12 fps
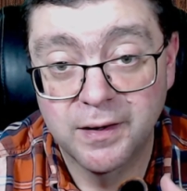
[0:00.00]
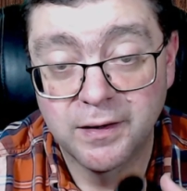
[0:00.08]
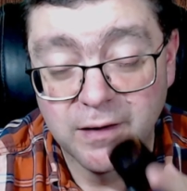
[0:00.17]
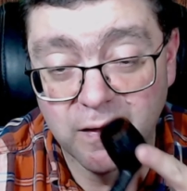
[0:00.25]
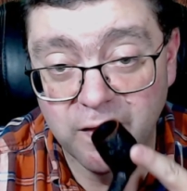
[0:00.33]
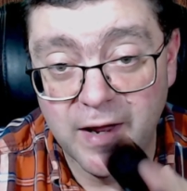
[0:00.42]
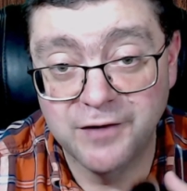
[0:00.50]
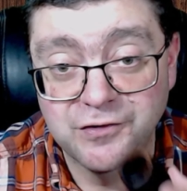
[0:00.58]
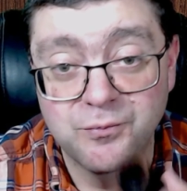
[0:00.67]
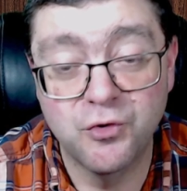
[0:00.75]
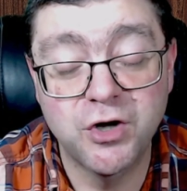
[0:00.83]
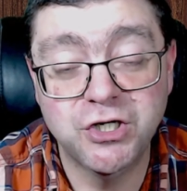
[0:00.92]
The less
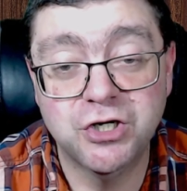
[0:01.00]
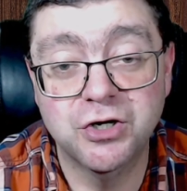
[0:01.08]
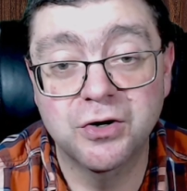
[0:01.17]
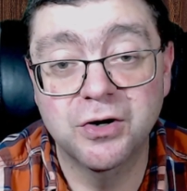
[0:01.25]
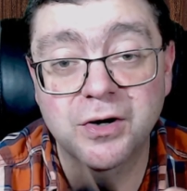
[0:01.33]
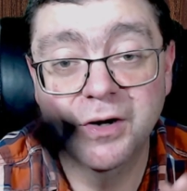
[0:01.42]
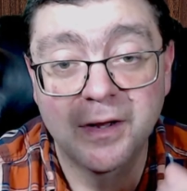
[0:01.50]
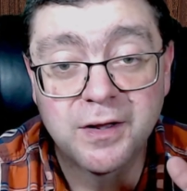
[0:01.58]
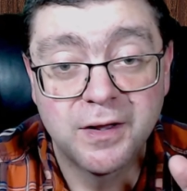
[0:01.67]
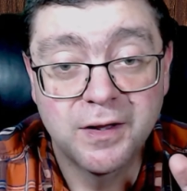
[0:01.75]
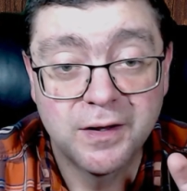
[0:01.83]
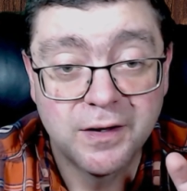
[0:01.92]
moisture,
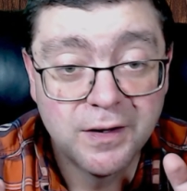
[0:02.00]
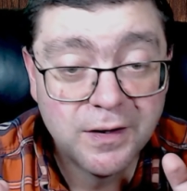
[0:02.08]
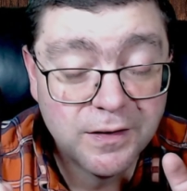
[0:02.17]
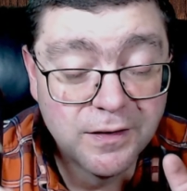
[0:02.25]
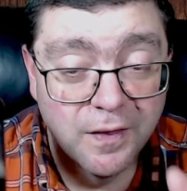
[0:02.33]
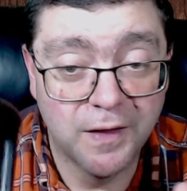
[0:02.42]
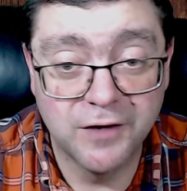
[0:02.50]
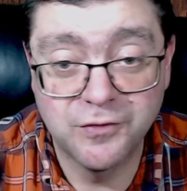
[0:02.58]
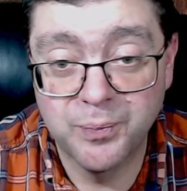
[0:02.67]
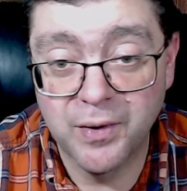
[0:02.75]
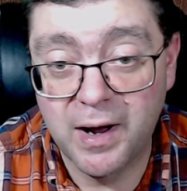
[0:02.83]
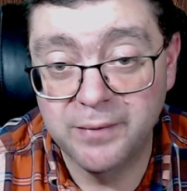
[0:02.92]
the less
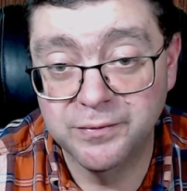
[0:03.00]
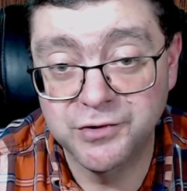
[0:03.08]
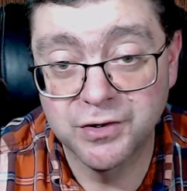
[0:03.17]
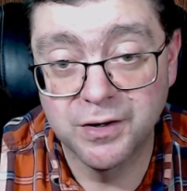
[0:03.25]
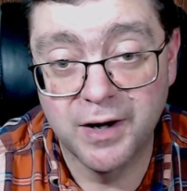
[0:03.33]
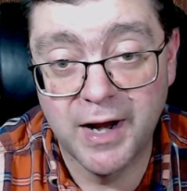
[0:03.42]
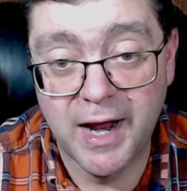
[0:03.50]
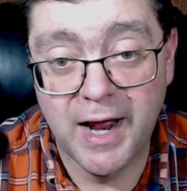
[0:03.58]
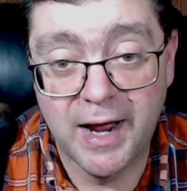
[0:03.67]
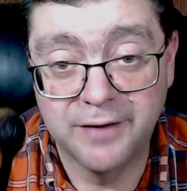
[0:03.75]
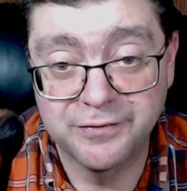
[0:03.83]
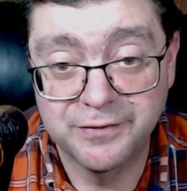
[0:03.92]
problems you're going to
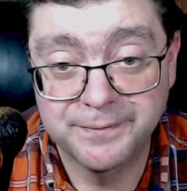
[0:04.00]
have.